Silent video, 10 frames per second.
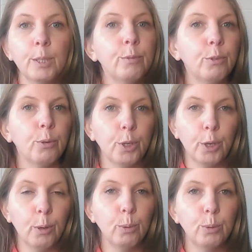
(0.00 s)
silver or the
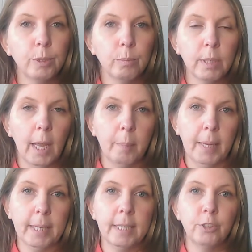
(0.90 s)
gold care
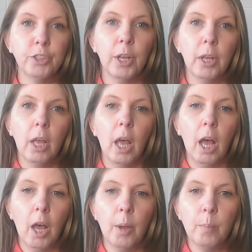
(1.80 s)
package,
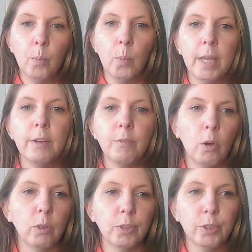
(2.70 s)
we have
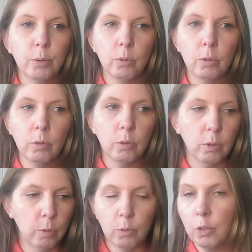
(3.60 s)
got
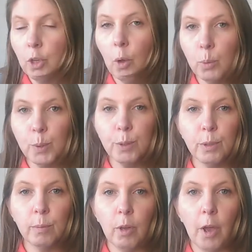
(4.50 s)
the goals
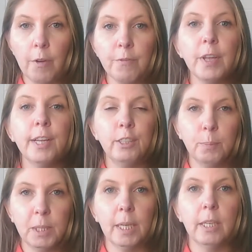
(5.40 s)
for
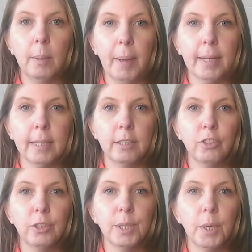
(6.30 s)
each particular
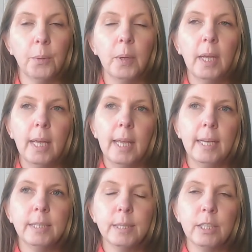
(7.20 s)
package. So
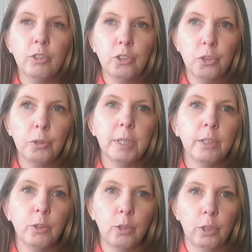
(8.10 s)
it's
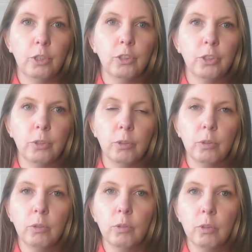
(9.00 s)
ensuring that
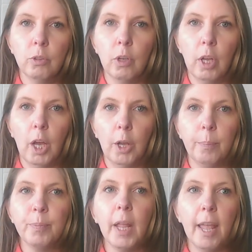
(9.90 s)

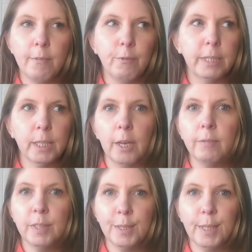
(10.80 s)
every
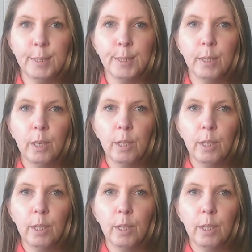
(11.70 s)
service is